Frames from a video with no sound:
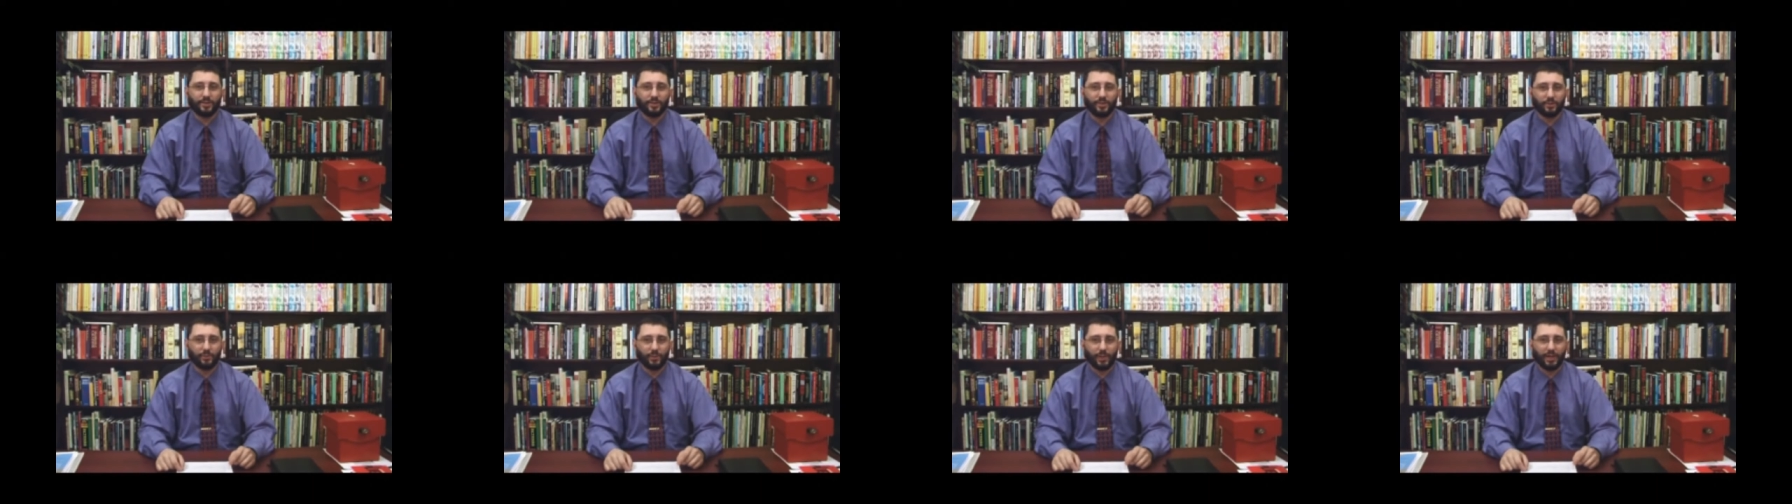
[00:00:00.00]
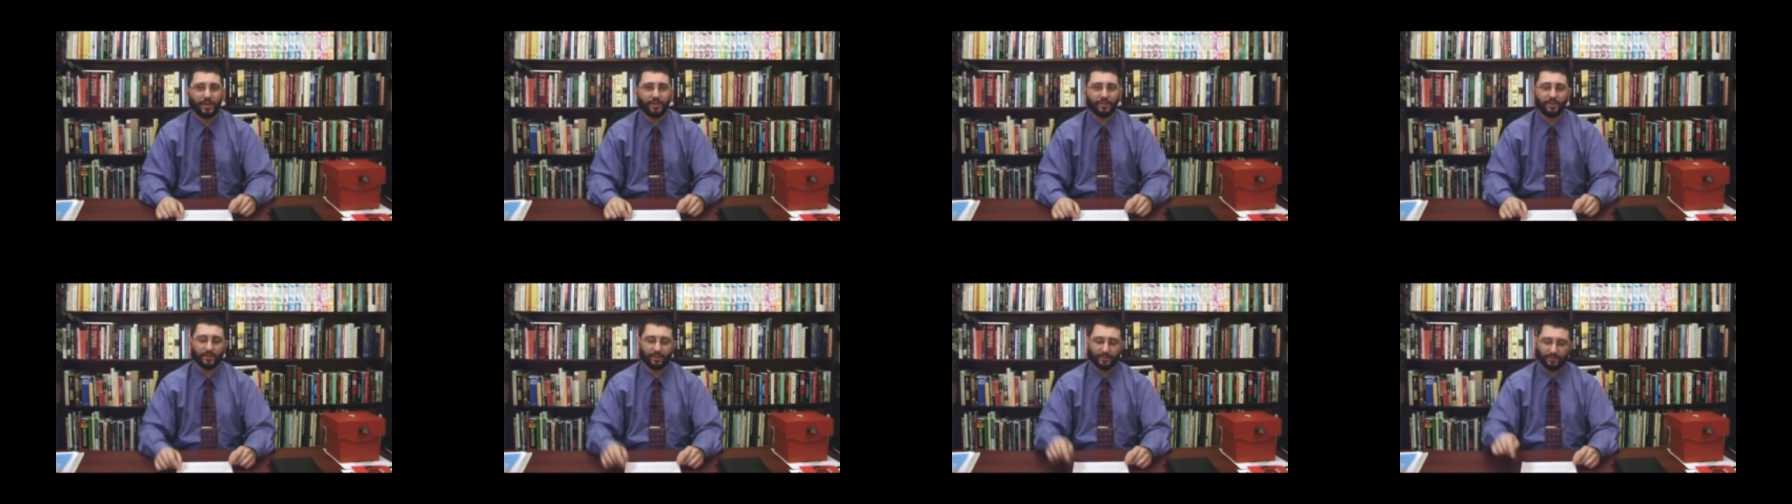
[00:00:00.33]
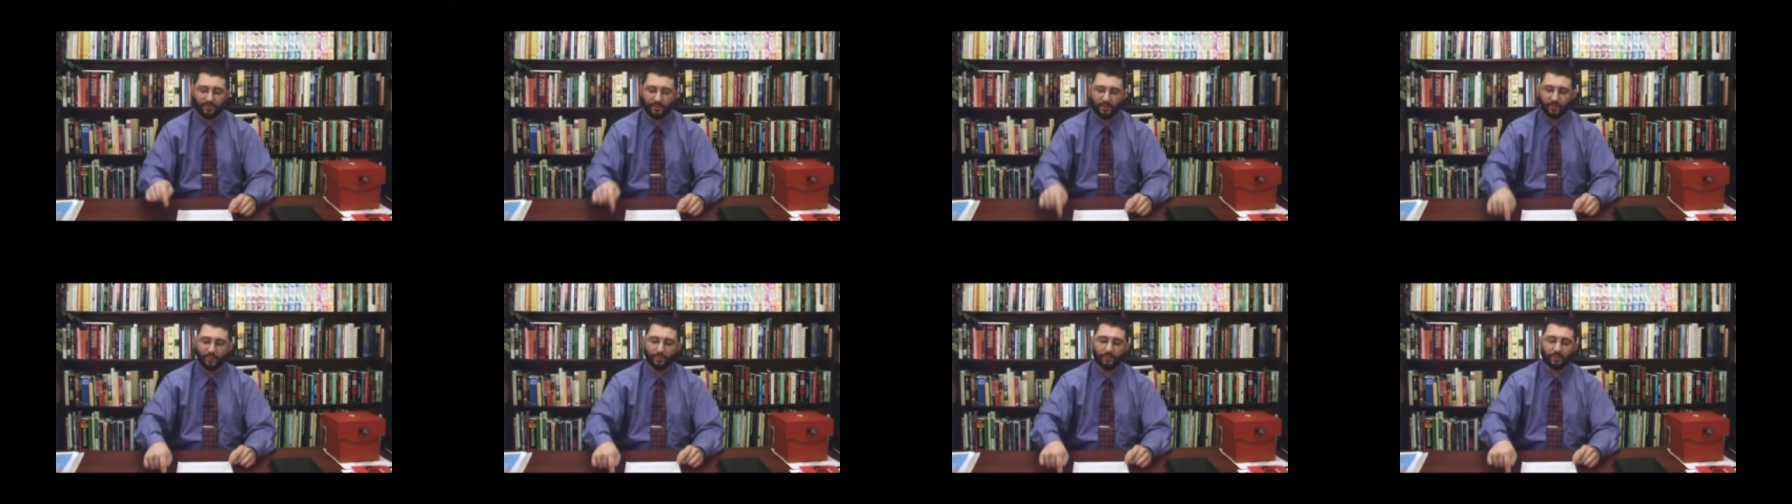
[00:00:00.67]
situation,
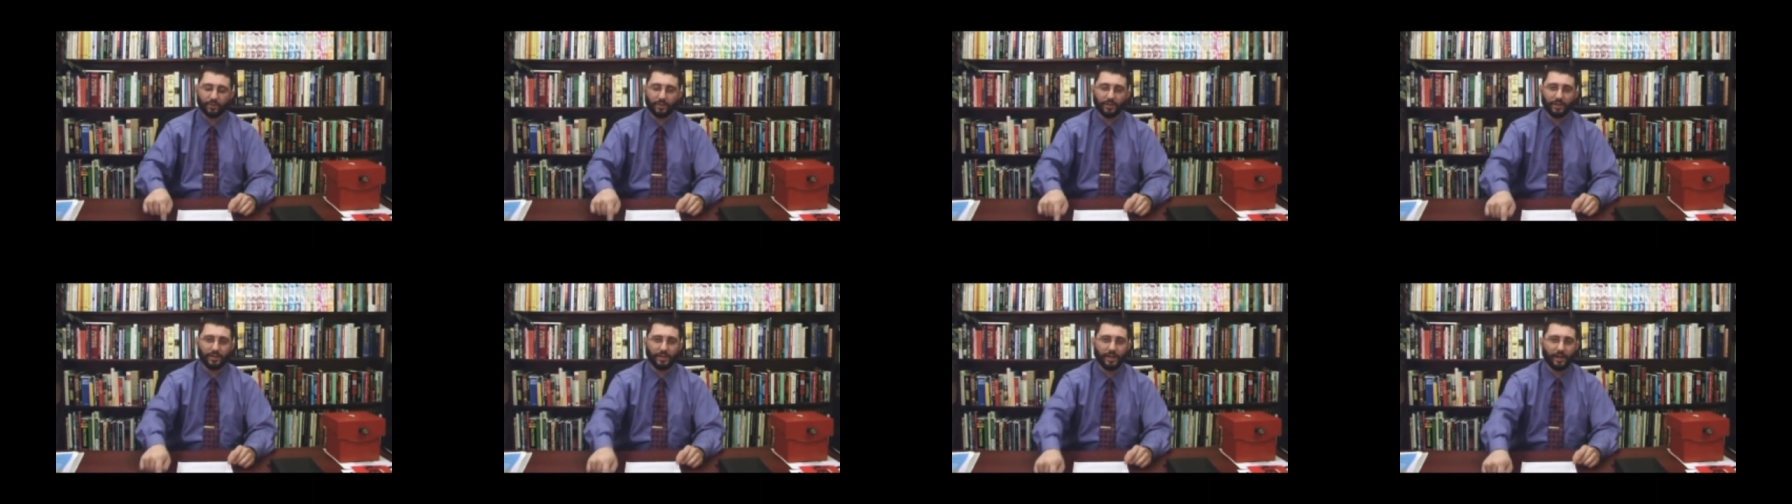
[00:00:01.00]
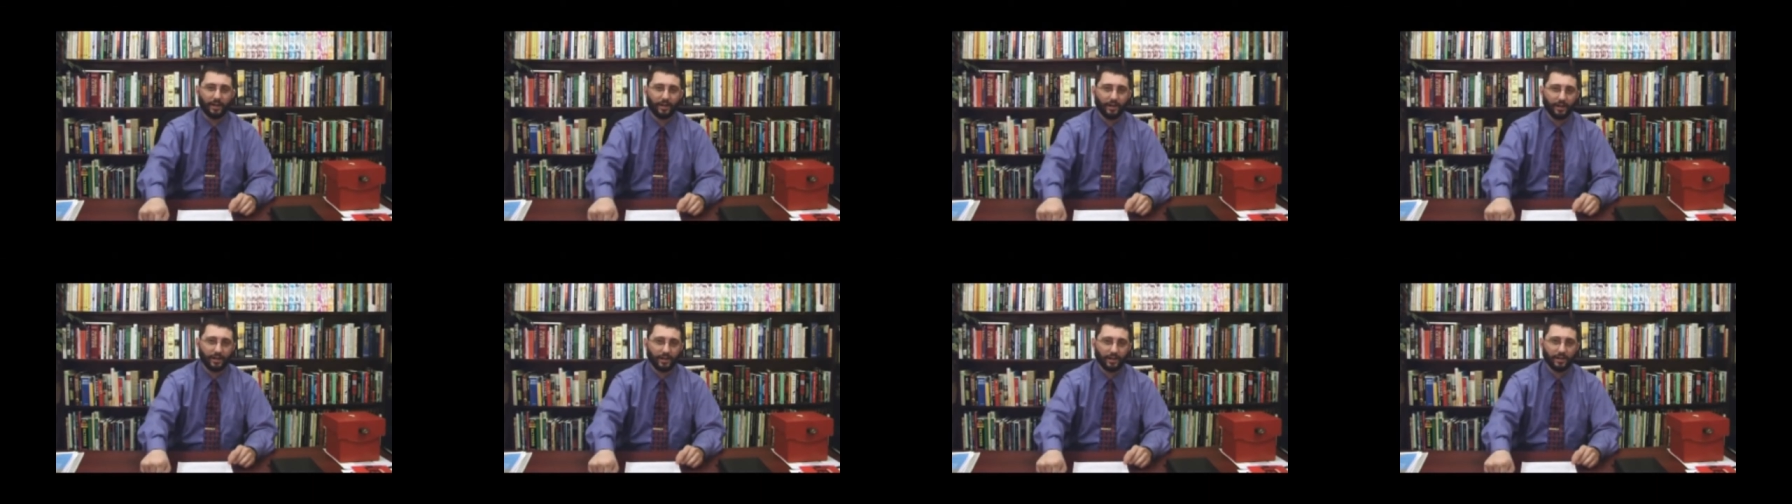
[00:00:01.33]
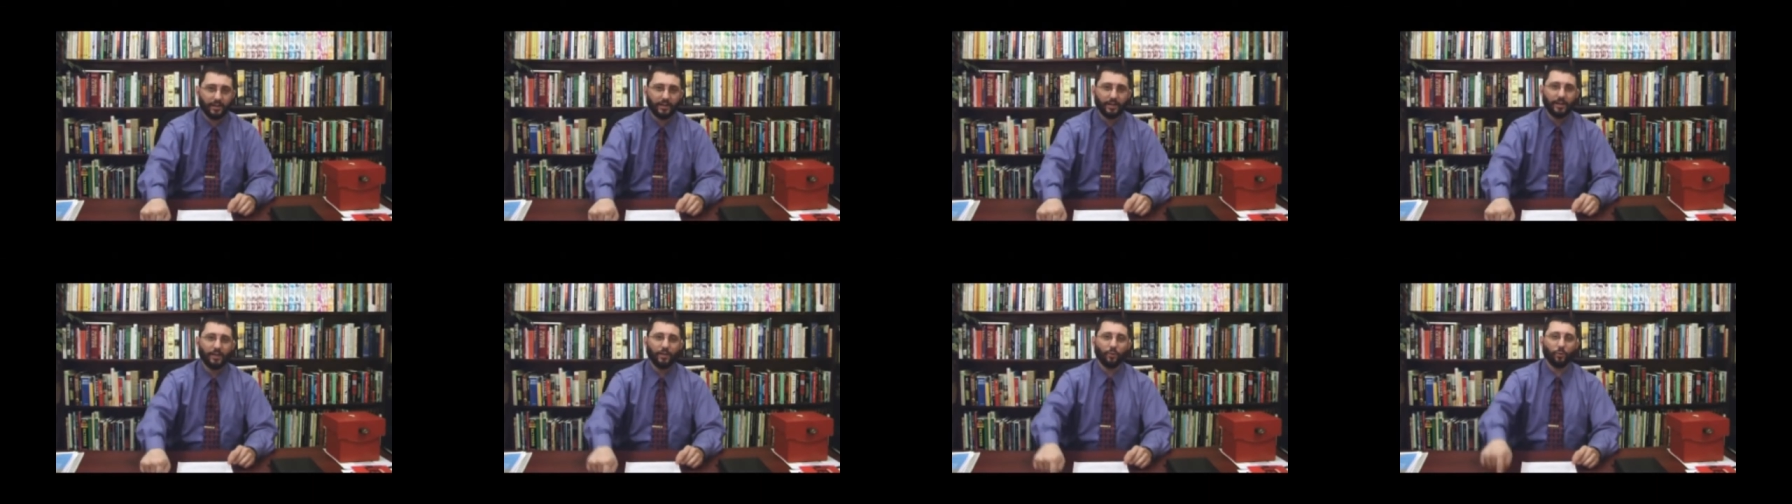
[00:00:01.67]
if you are in an
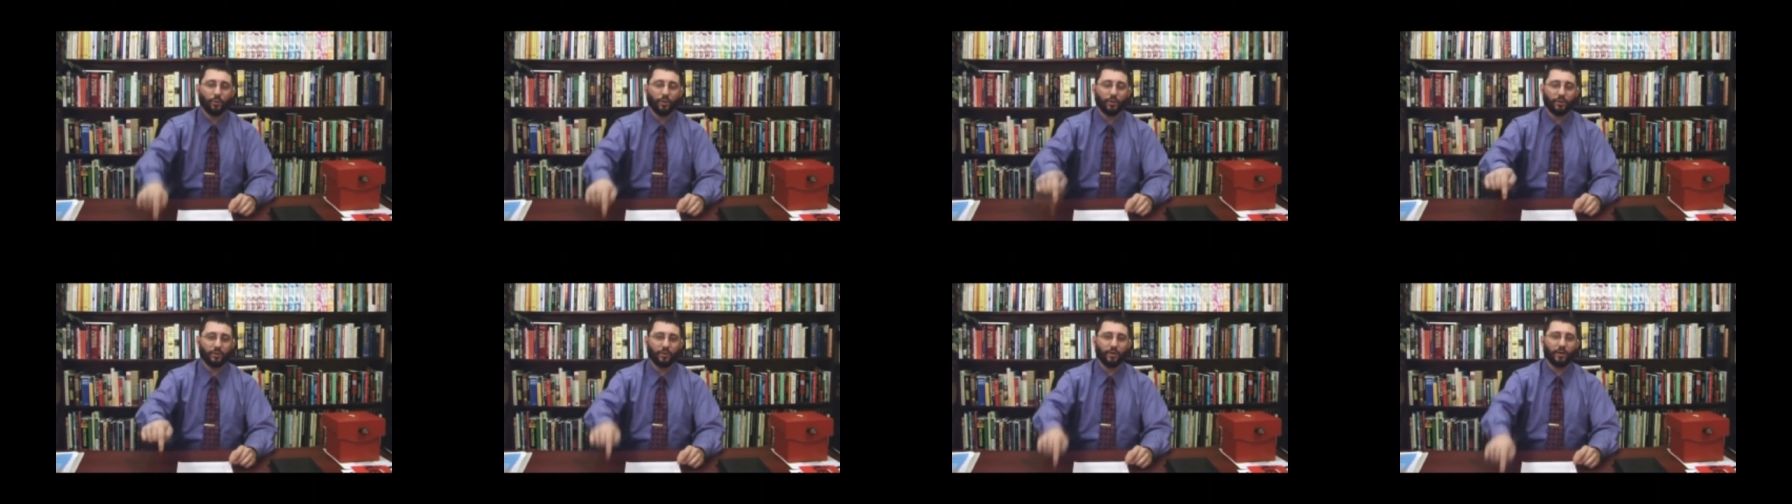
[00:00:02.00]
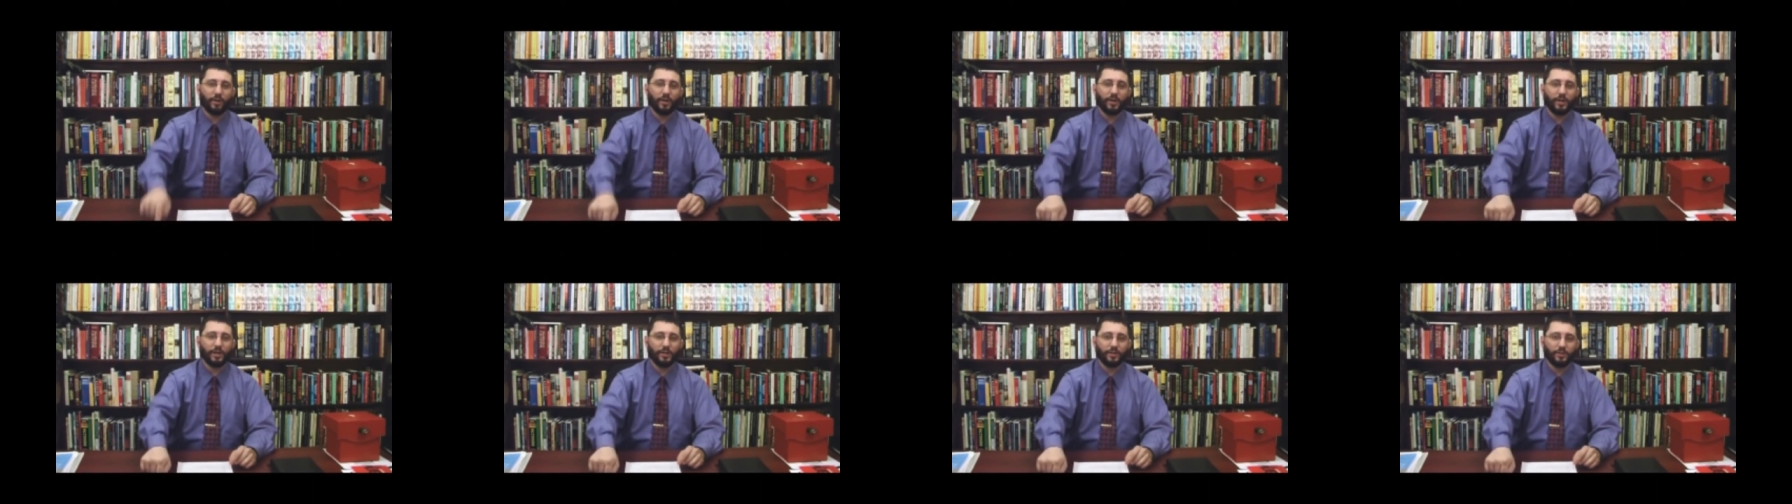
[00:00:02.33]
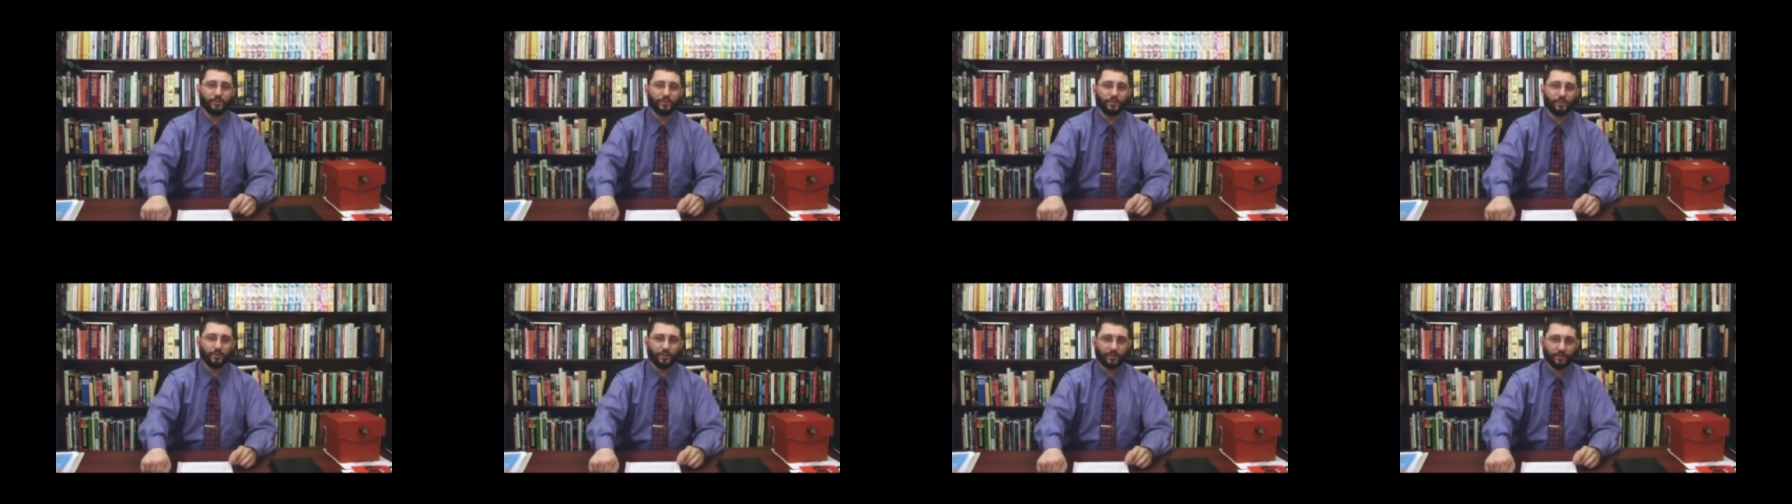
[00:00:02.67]
area where there aren't any
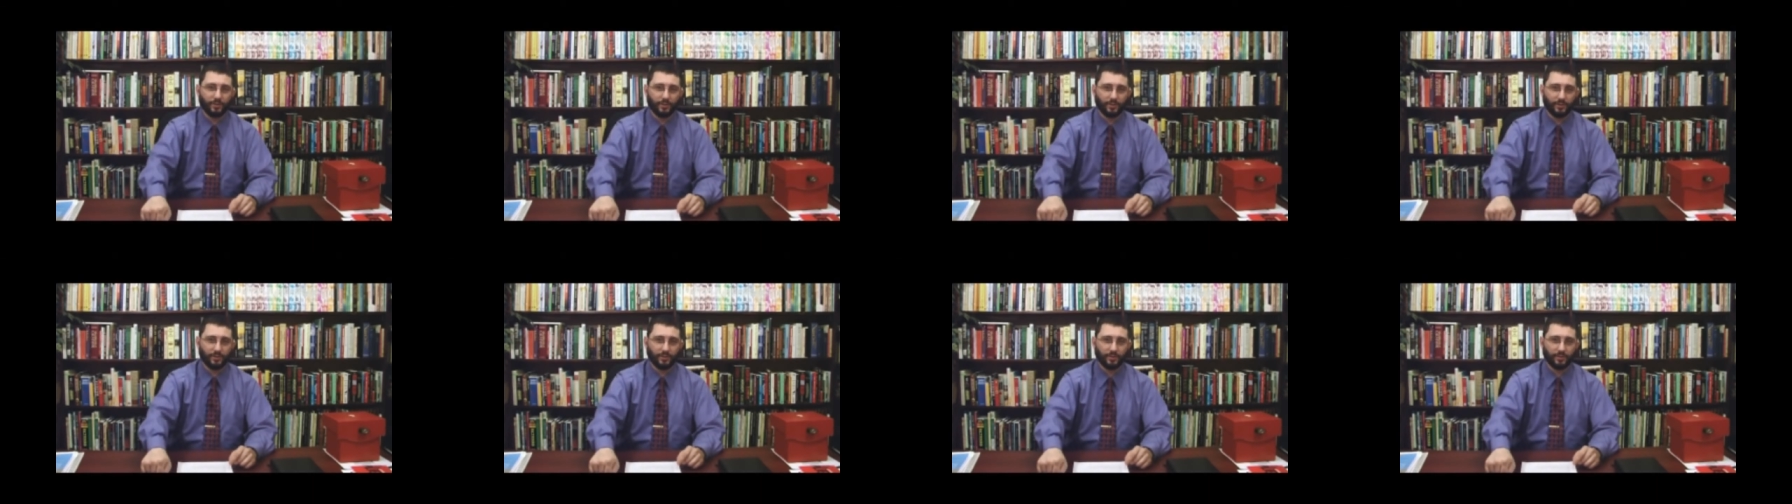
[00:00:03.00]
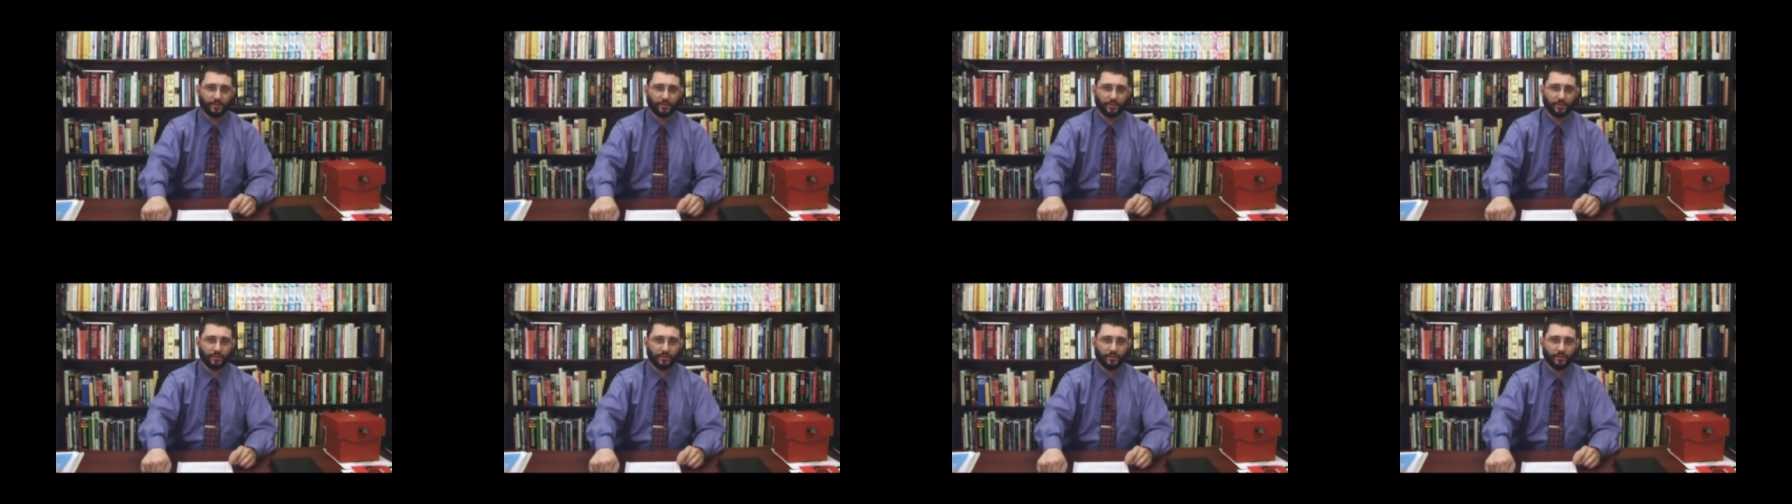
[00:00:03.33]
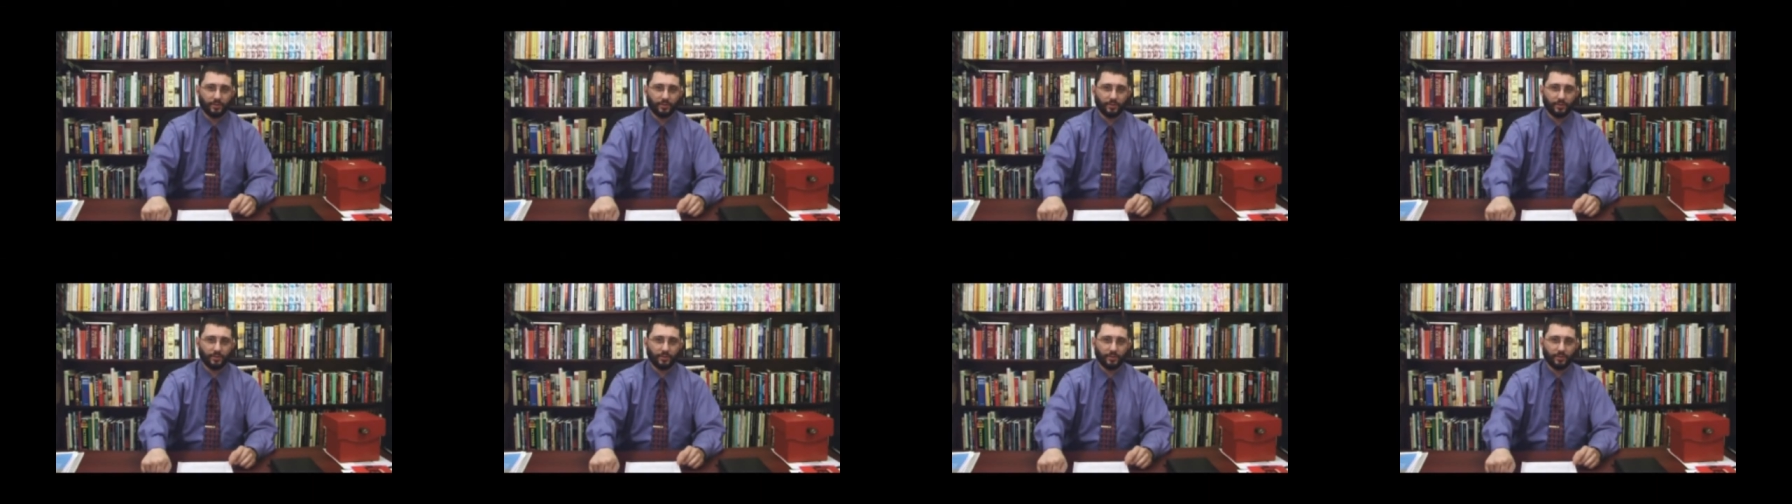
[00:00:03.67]
good churches,